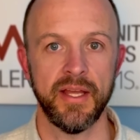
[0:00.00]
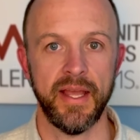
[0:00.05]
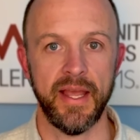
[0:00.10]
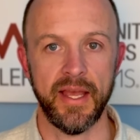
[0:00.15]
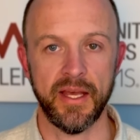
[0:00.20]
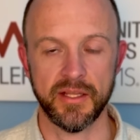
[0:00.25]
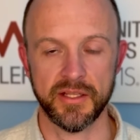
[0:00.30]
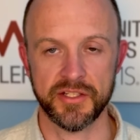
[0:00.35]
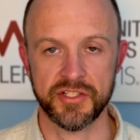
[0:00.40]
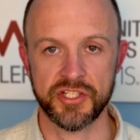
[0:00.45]

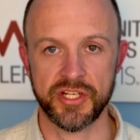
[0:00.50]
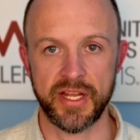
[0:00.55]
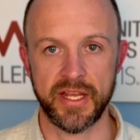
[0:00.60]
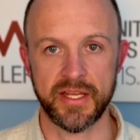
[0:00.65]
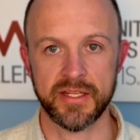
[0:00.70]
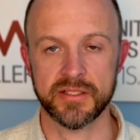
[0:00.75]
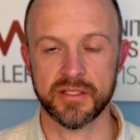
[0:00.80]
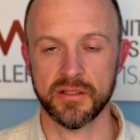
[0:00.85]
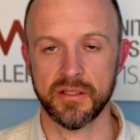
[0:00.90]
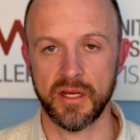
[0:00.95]

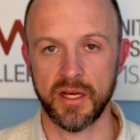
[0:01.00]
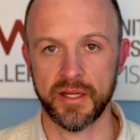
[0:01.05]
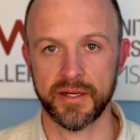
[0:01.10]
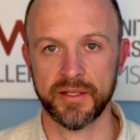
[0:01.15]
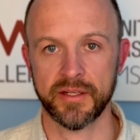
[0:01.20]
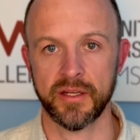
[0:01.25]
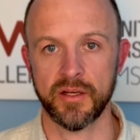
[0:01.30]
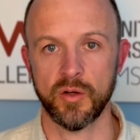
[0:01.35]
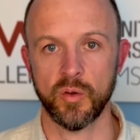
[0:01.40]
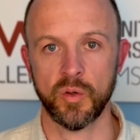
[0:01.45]
Ellijay,
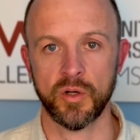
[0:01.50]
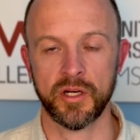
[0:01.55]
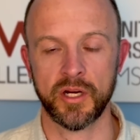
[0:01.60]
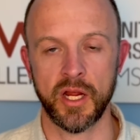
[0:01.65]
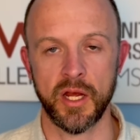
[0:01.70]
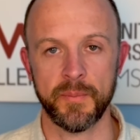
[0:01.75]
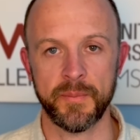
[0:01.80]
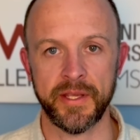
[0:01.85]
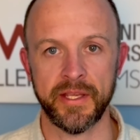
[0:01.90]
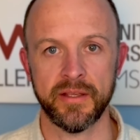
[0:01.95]
Dahlonega, or
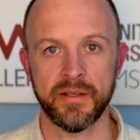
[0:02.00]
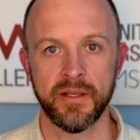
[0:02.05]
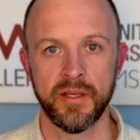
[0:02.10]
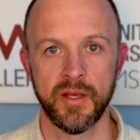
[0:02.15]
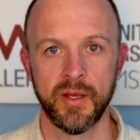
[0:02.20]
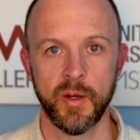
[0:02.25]
Cumming?